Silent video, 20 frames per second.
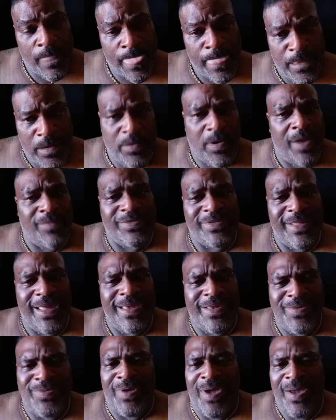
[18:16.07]
You know what I'm
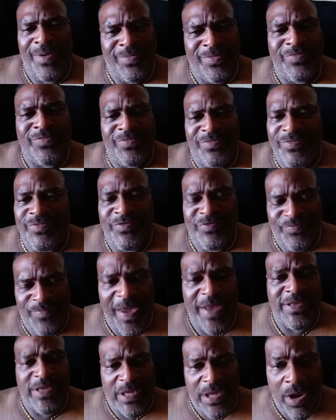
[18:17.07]
saying? You know, I
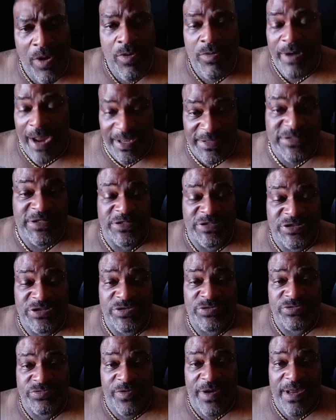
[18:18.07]
respect the code. I took
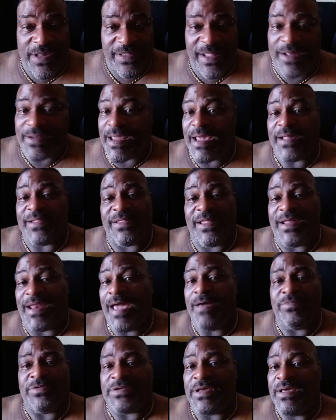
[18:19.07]
shoestrings out. Like I say,
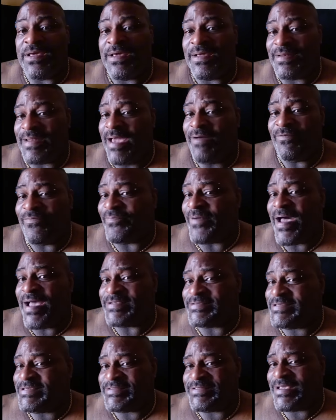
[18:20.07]
that was 5,
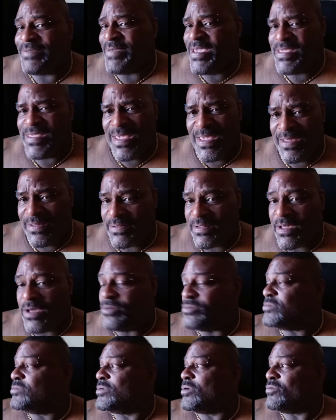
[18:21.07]
6, 7, 8 years
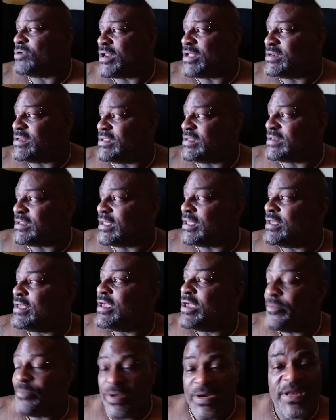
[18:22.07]
ago, you know, when I did that.
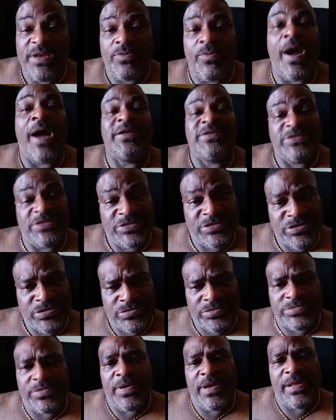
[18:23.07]
But anyway, I took
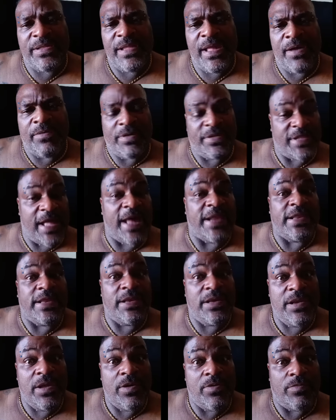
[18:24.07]
shoestrings out because I
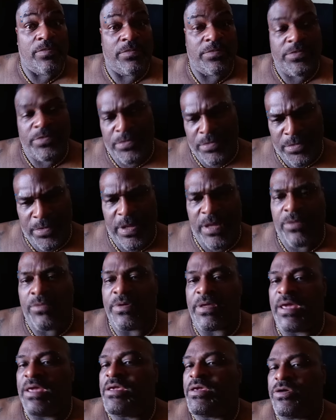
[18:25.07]
didn't know, you know.
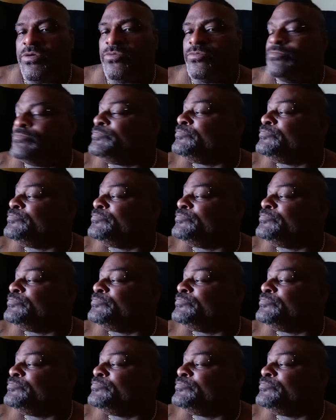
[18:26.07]
Okay, cool.